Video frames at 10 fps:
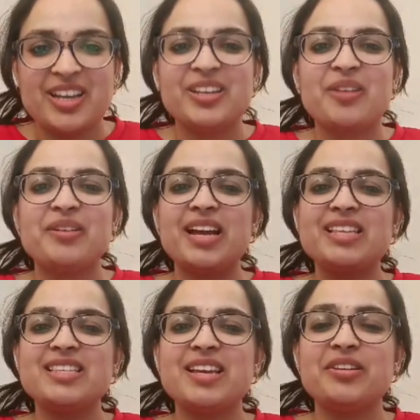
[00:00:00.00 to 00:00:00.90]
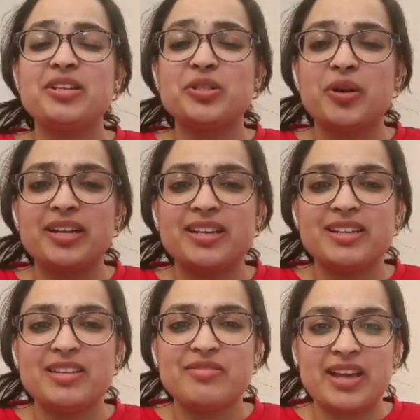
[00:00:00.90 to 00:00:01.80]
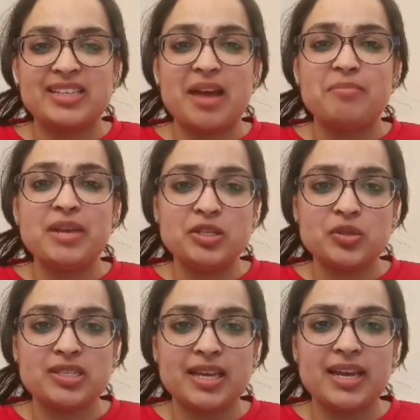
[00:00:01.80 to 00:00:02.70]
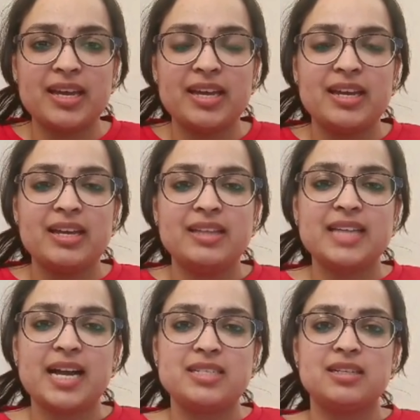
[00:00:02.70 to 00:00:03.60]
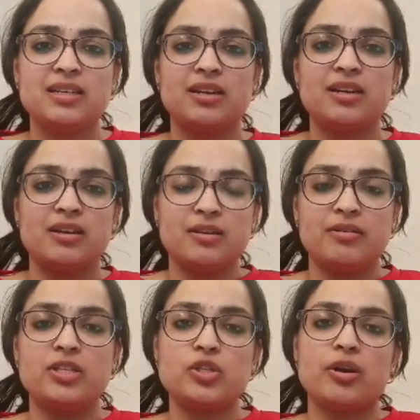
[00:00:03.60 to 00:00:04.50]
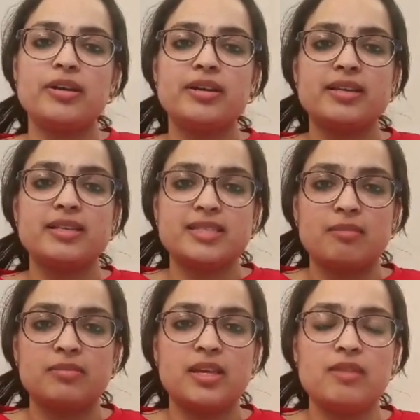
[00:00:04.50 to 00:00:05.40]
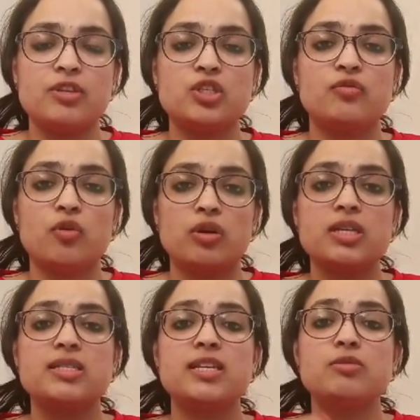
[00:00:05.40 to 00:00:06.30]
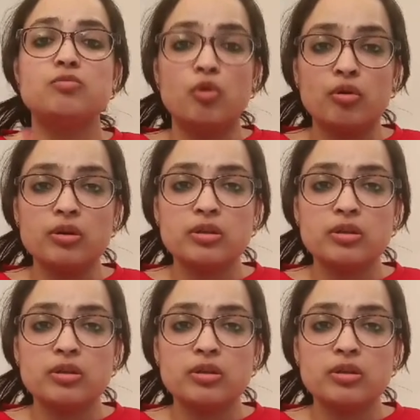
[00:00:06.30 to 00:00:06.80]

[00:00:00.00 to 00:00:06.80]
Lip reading: Now, when I say rhetorical effect, I mean to say that rhetoric is something which focuses more